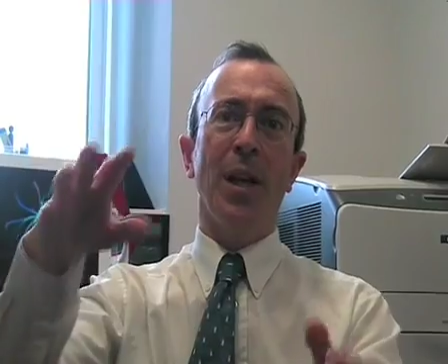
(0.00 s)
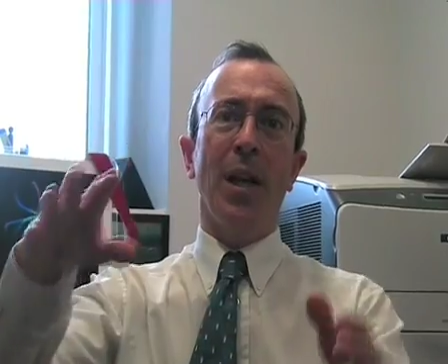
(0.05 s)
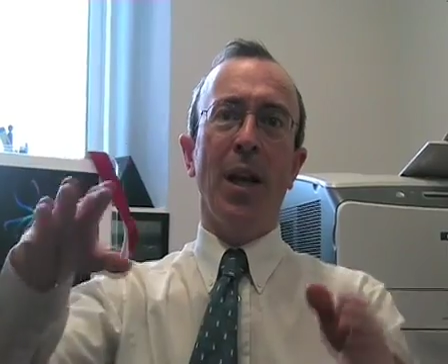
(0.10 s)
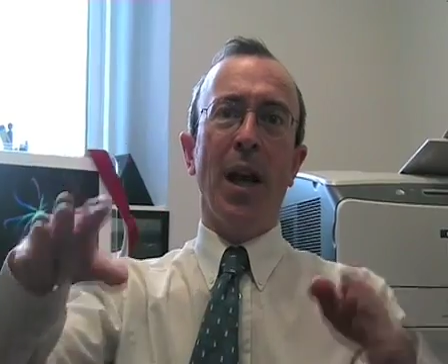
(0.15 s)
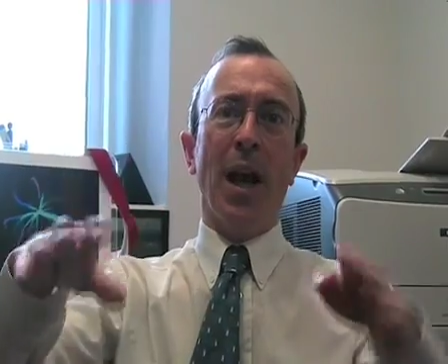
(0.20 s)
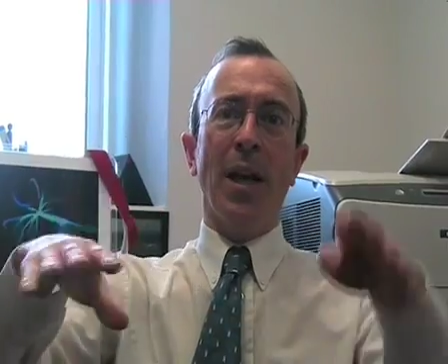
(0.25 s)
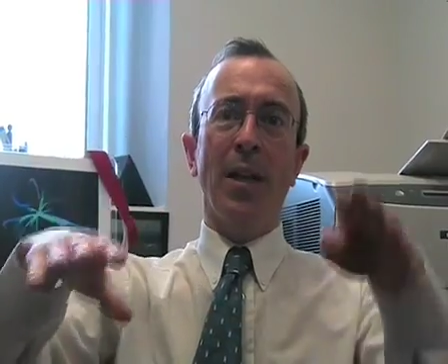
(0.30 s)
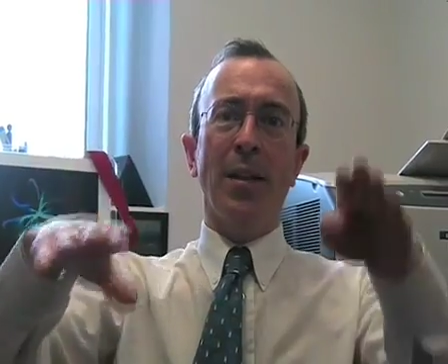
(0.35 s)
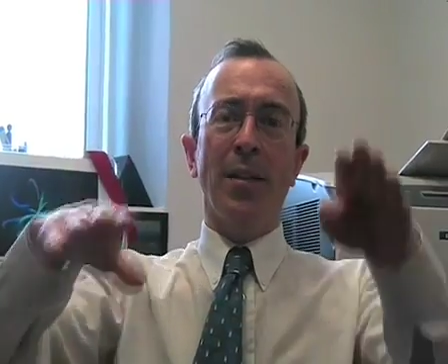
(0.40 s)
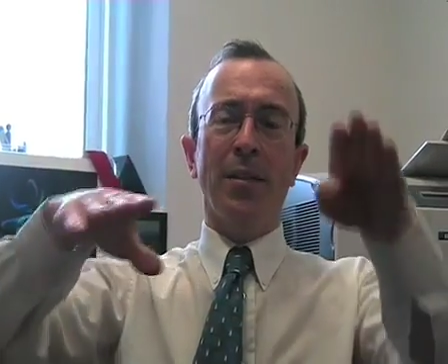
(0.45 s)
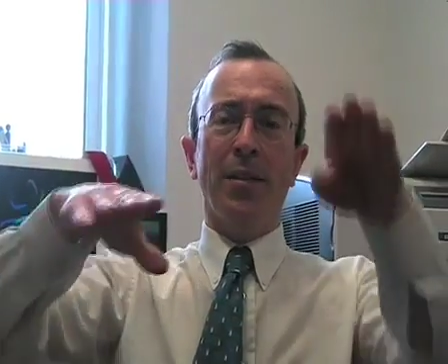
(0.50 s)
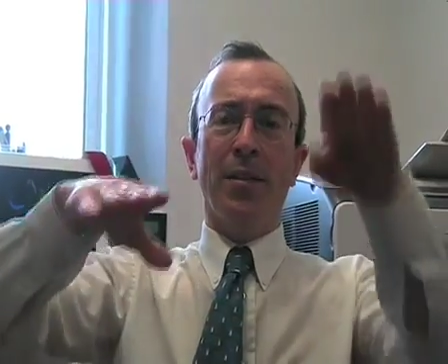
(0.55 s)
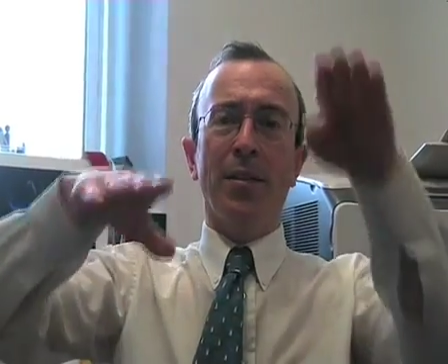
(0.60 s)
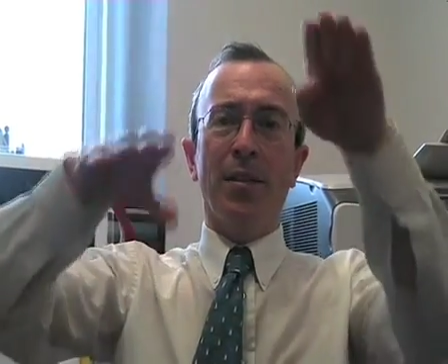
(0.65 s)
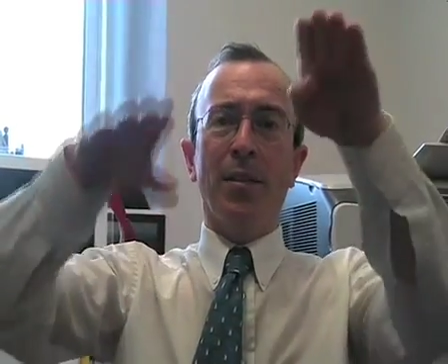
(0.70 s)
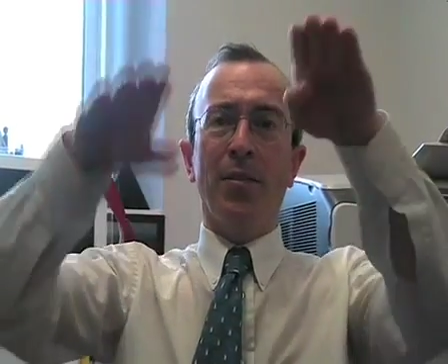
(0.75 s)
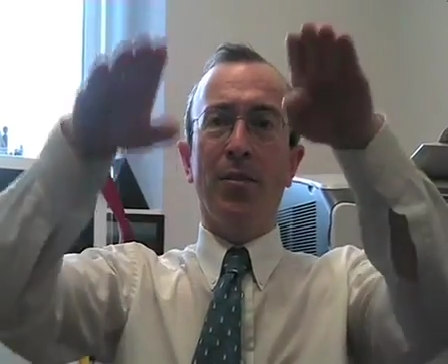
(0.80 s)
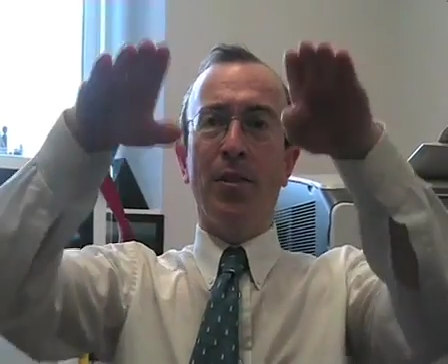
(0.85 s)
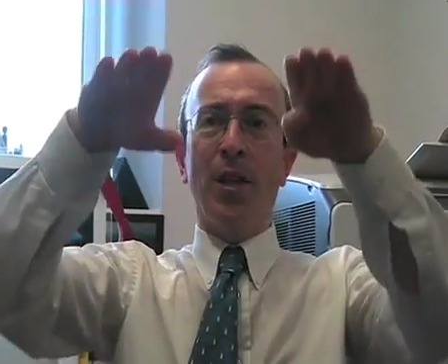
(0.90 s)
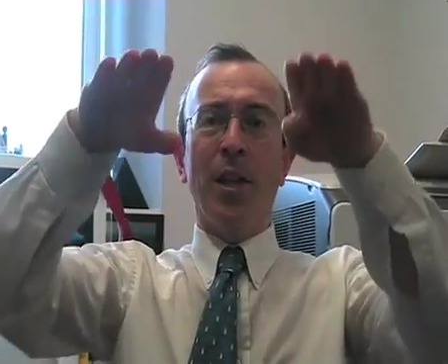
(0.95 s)
And
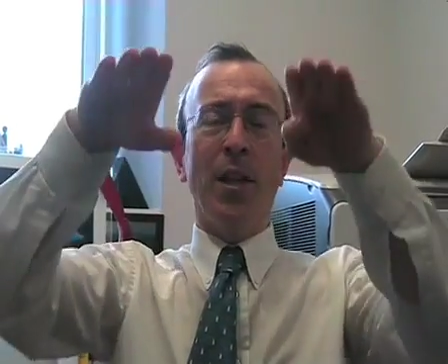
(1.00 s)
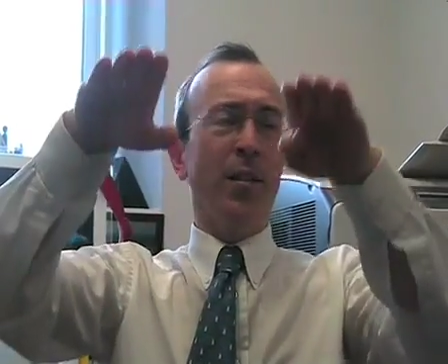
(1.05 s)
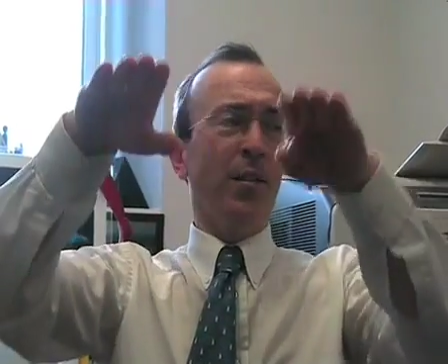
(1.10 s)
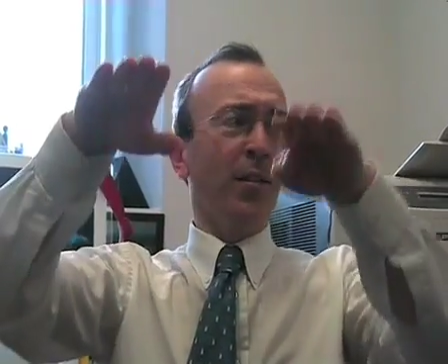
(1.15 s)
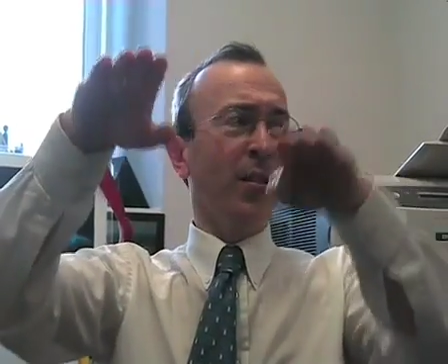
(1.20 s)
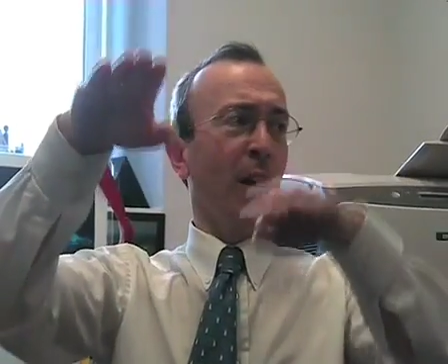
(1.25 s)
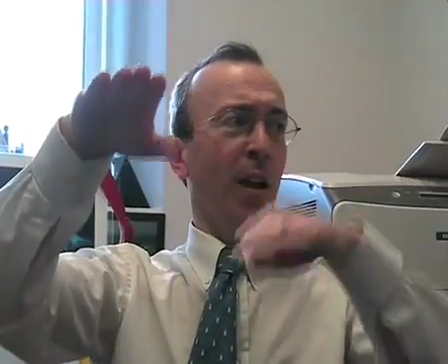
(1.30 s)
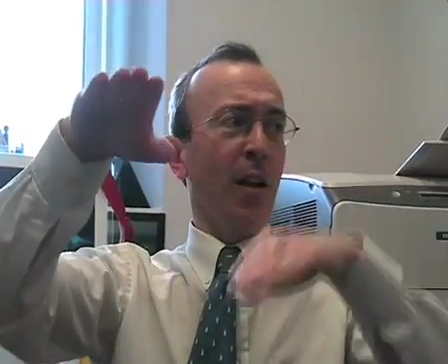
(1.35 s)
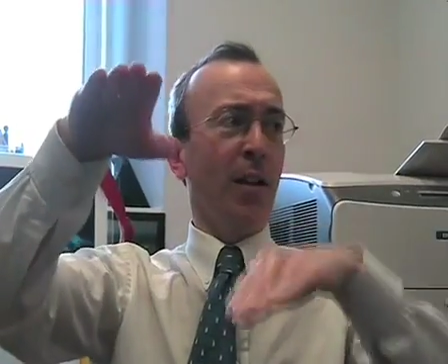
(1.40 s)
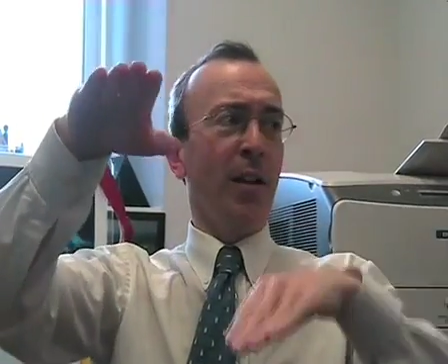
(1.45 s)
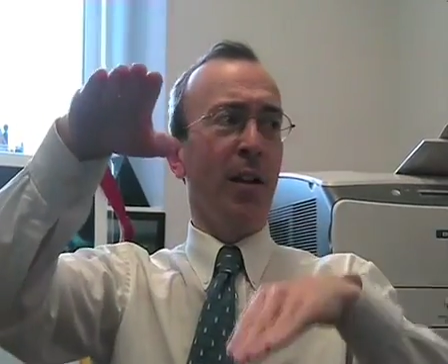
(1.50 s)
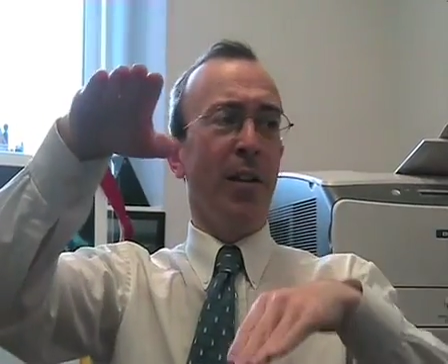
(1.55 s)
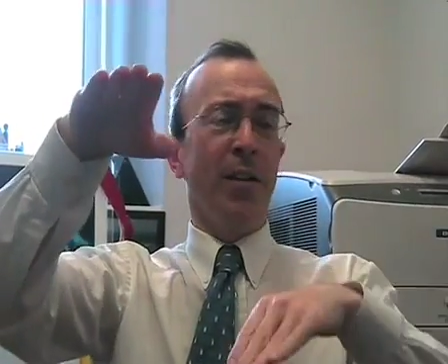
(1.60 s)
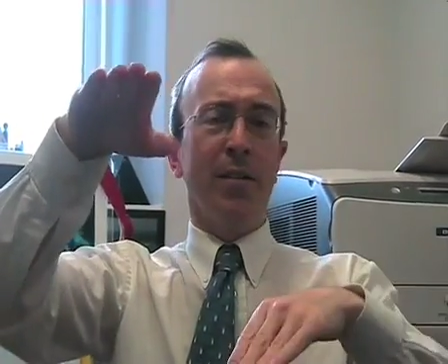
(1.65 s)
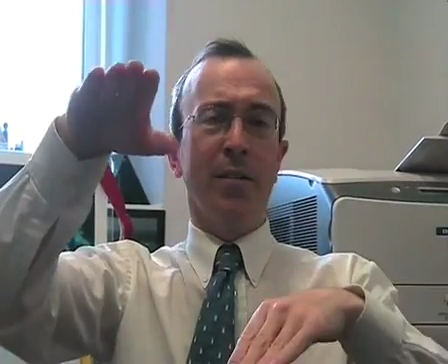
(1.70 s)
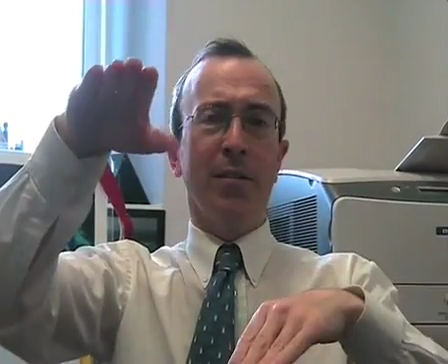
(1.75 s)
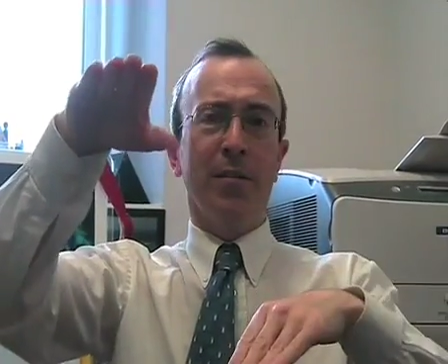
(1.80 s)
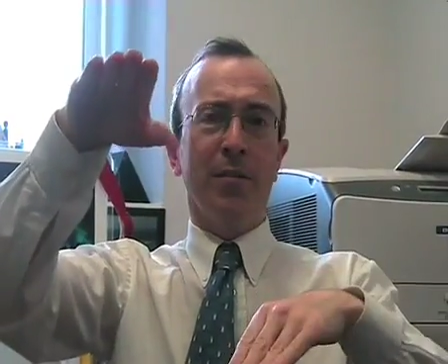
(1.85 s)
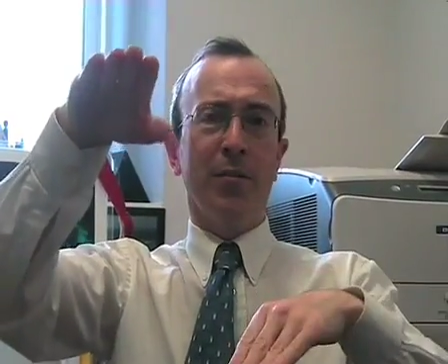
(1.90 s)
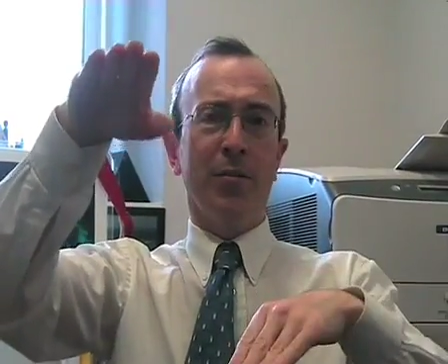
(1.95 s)
she is slightly
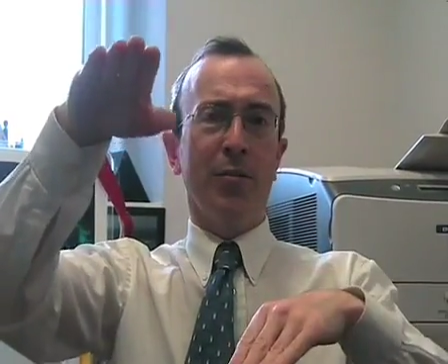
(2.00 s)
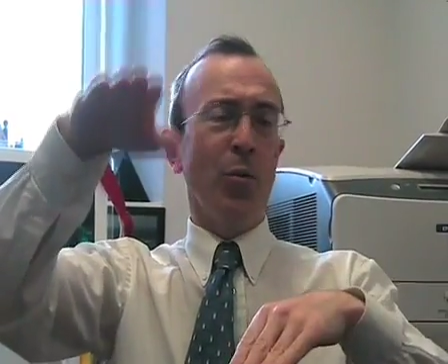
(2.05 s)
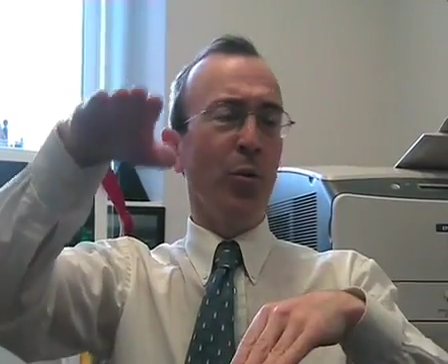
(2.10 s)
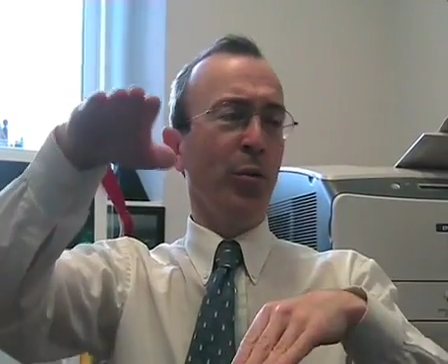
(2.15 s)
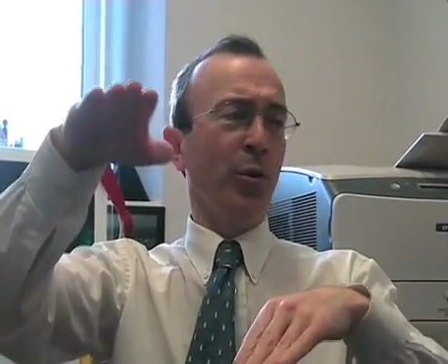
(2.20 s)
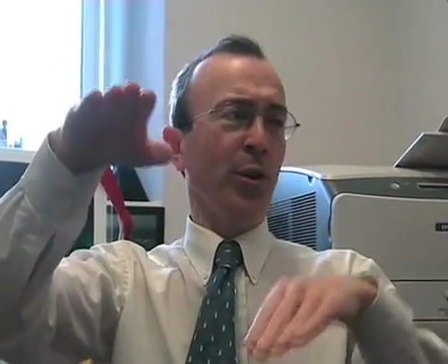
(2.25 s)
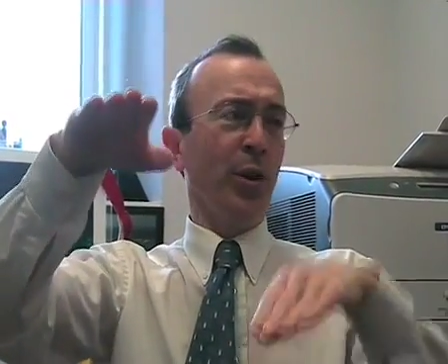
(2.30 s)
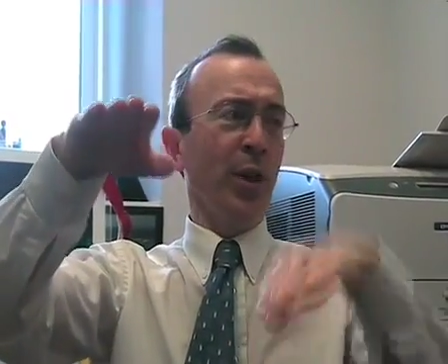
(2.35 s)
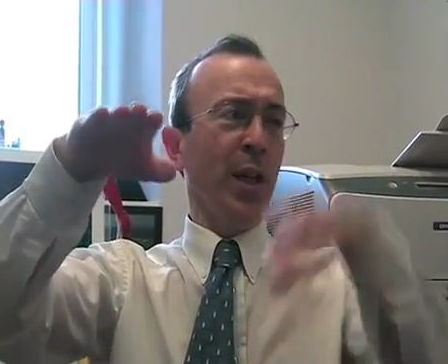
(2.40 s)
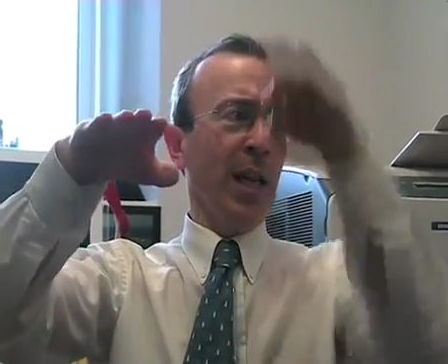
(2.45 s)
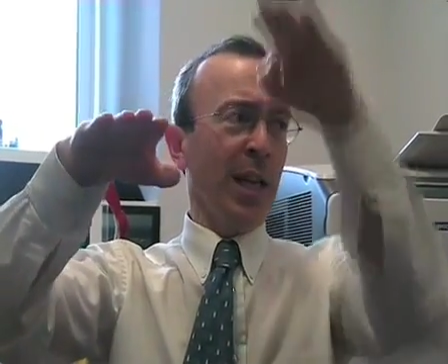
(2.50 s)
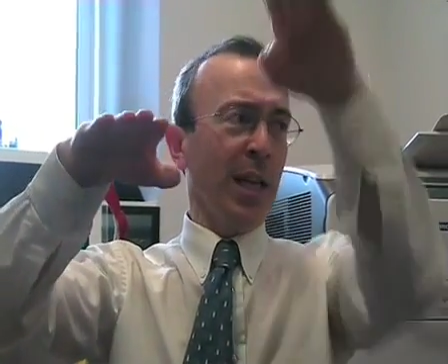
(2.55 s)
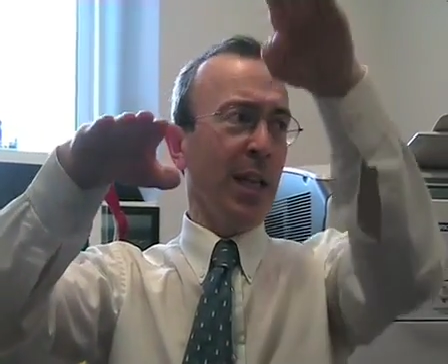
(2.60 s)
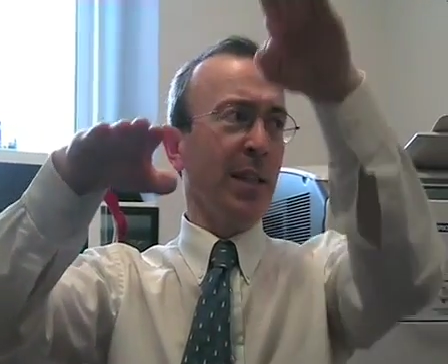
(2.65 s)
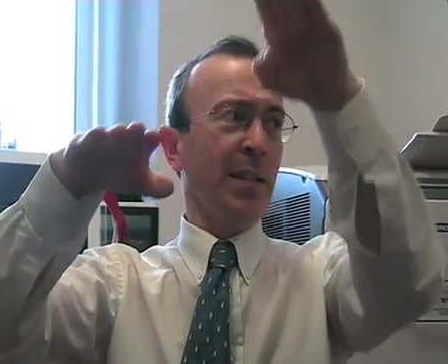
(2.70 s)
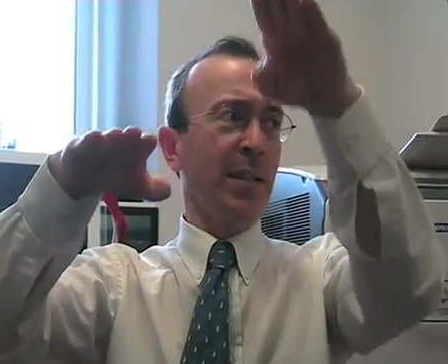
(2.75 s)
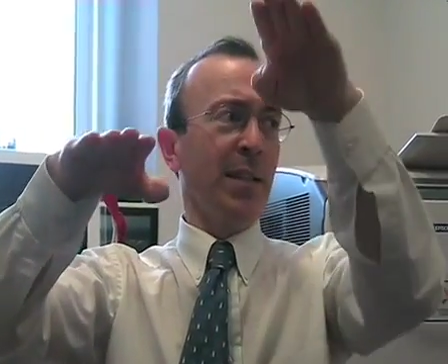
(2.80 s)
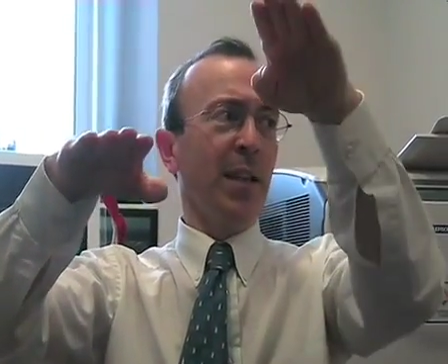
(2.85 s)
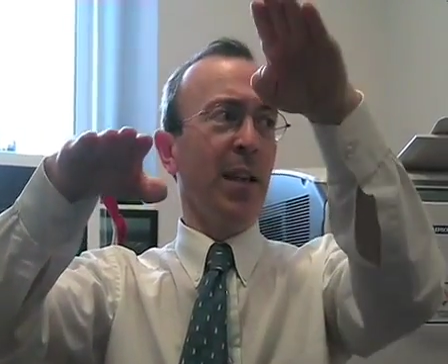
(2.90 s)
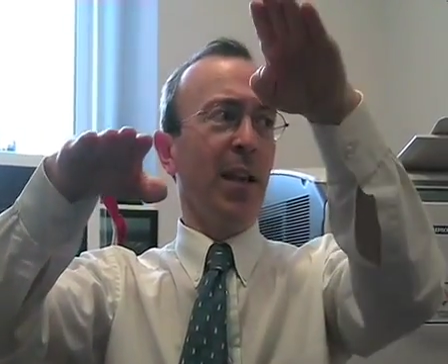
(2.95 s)
shorter than he
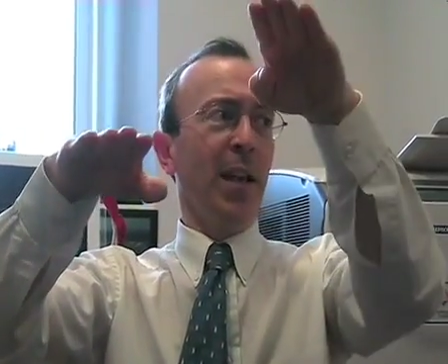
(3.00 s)
is,